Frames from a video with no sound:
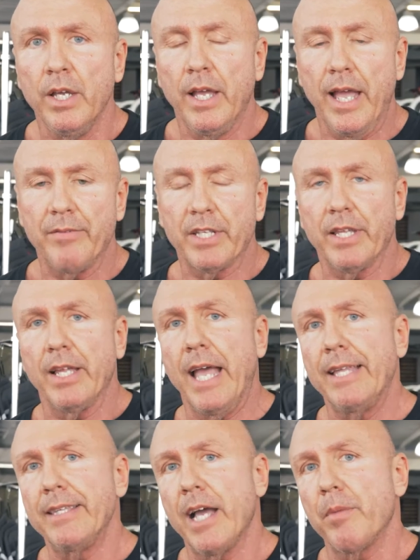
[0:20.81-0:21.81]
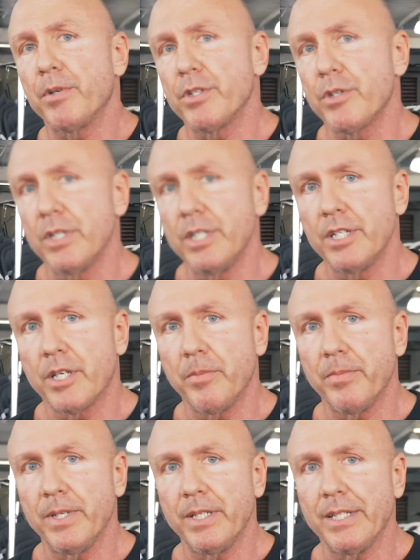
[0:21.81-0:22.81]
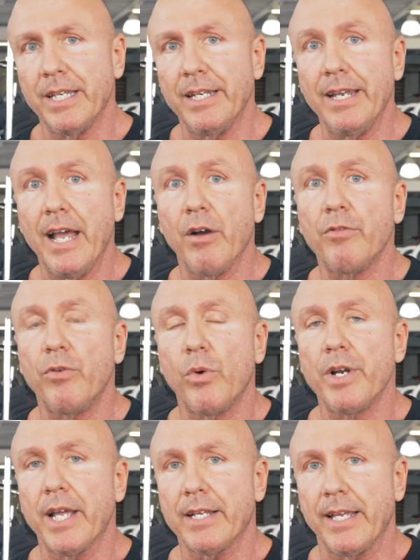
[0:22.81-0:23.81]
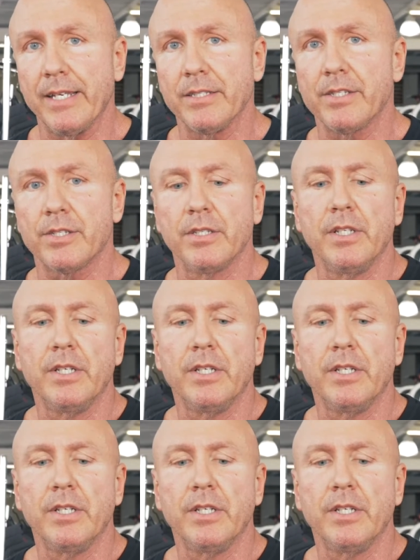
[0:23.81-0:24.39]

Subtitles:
having had the opportunity to compete in now four decades,